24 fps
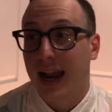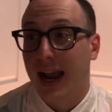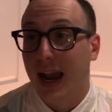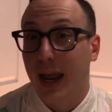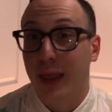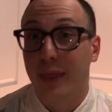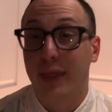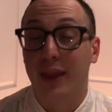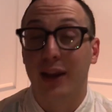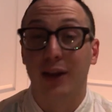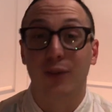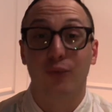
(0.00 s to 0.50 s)
I
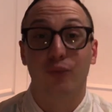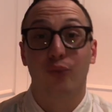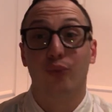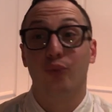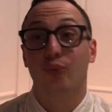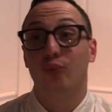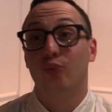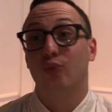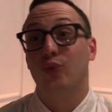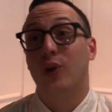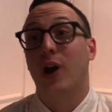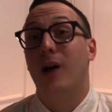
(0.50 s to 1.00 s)
think,
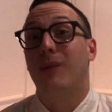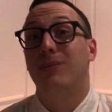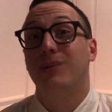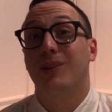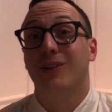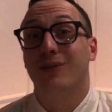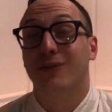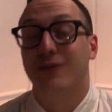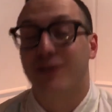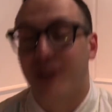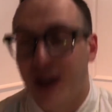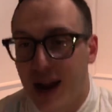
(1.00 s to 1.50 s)
helped
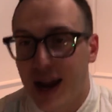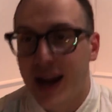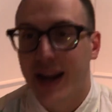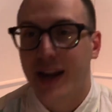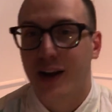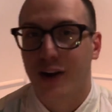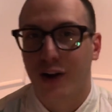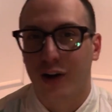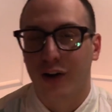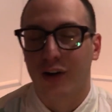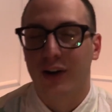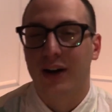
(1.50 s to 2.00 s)

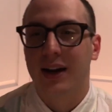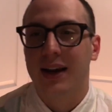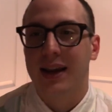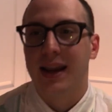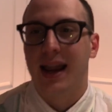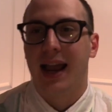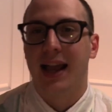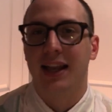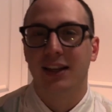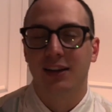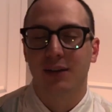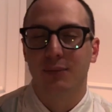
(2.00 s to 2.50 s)
define her
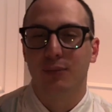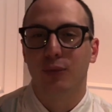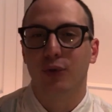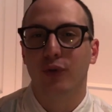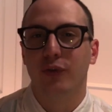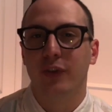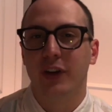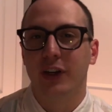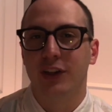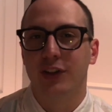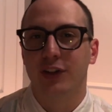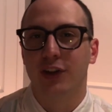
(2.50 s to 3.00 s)
as a
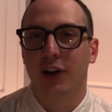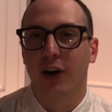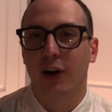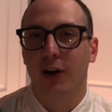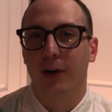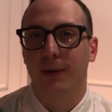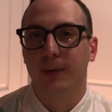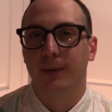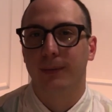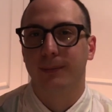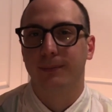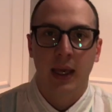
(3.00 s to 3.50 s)
movie
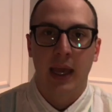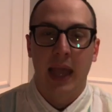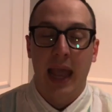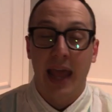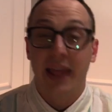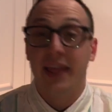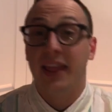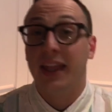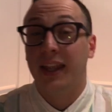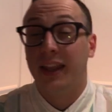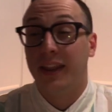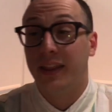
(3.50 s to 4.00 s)
star.
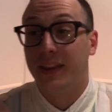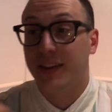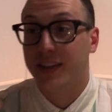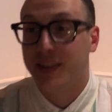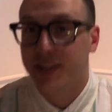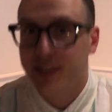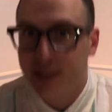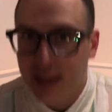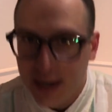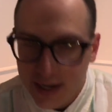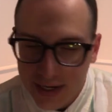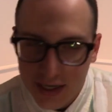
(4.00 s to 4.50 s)
And then the
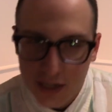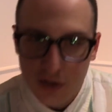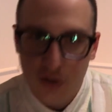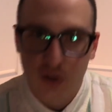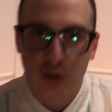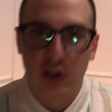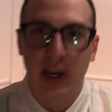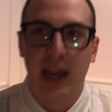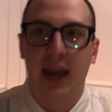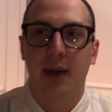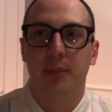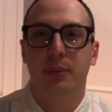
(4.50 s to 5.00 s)
second
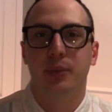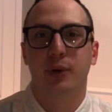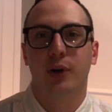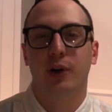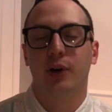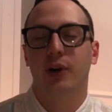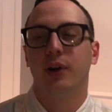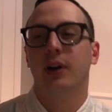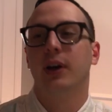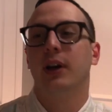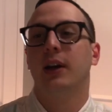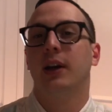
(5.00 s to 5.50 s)

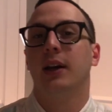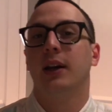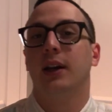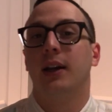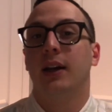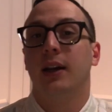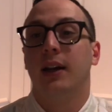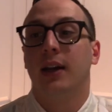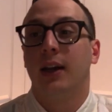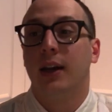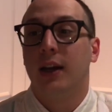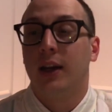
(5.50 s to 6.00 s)
chapter
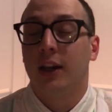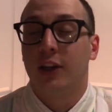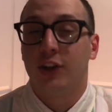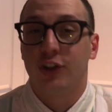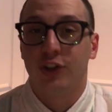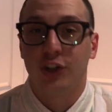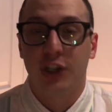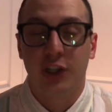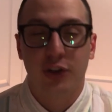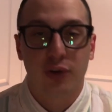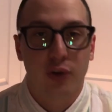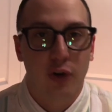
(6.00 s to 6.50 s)

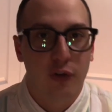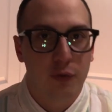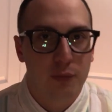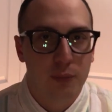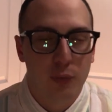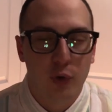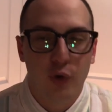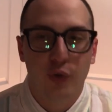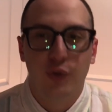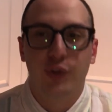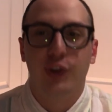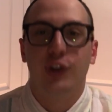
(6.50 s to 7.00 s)
she sort of
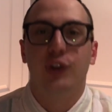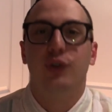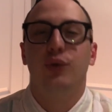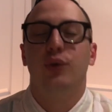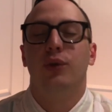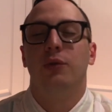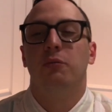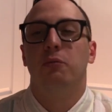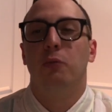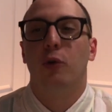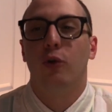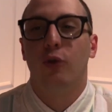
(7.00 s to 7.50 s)
moves into
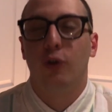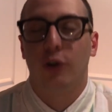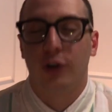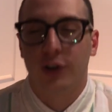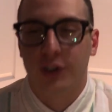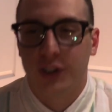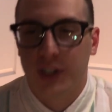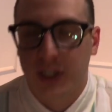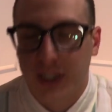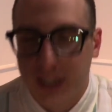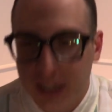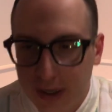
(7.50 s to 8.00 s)
a more
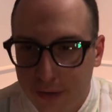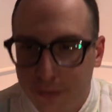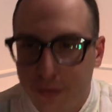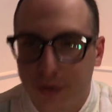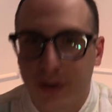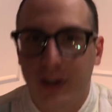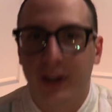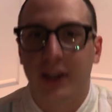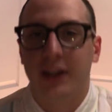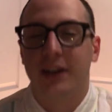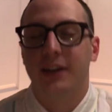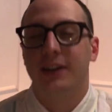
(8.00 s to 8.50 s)

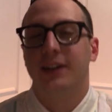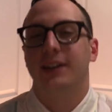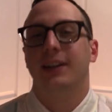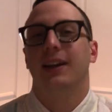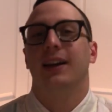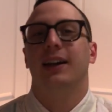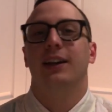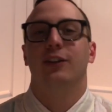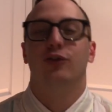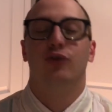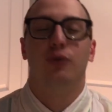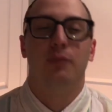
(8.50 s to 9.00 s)
significant
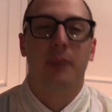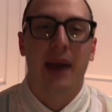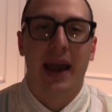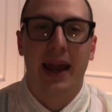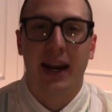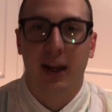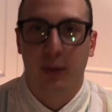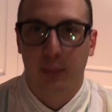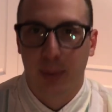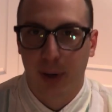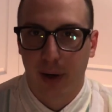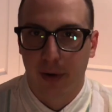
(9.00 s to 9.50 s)
uh,
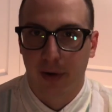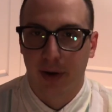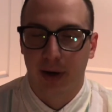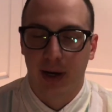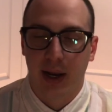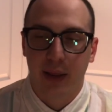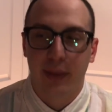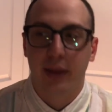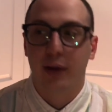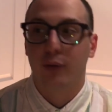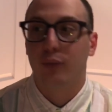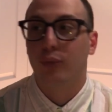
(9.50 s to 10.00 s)
dramatic period.
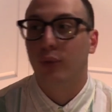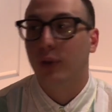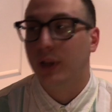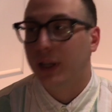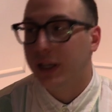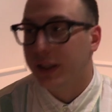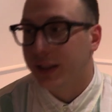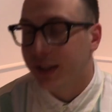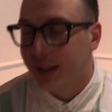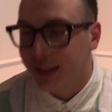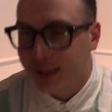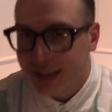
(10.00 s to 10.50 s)
I think really
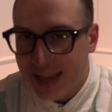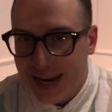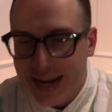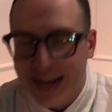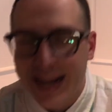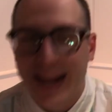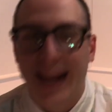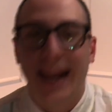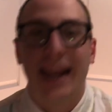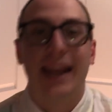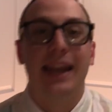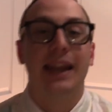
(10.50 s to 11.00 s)
in the late
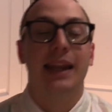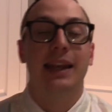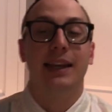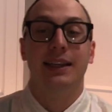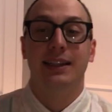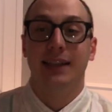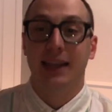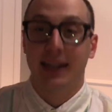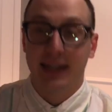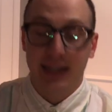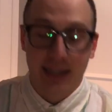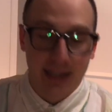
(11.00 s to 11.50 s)

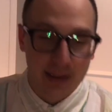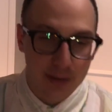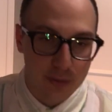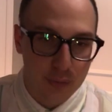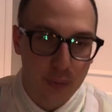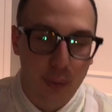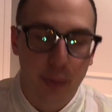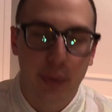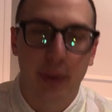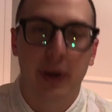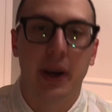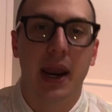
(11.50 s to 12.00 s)
80s and then
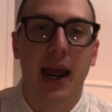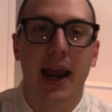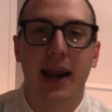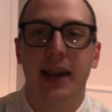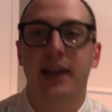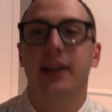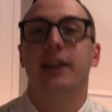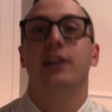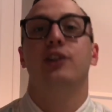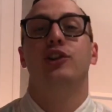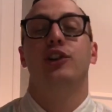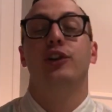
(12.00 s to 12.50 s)
through the
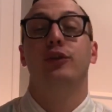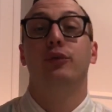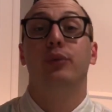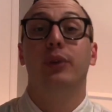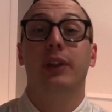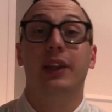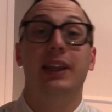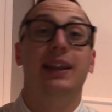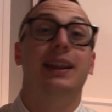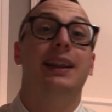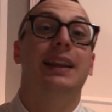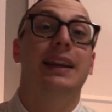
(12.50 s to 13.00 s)
90s, she
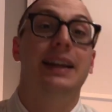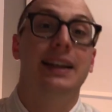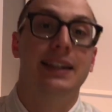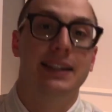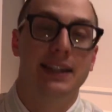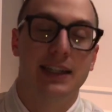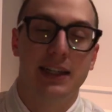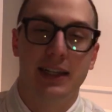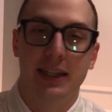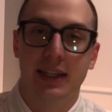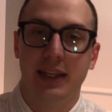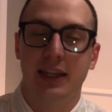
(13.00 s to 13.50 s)
really leans
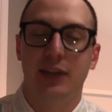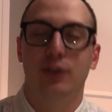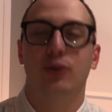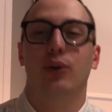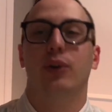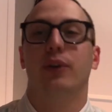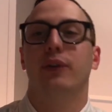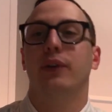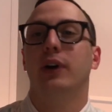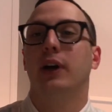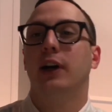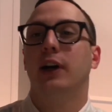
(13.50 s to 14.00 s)
into the sort of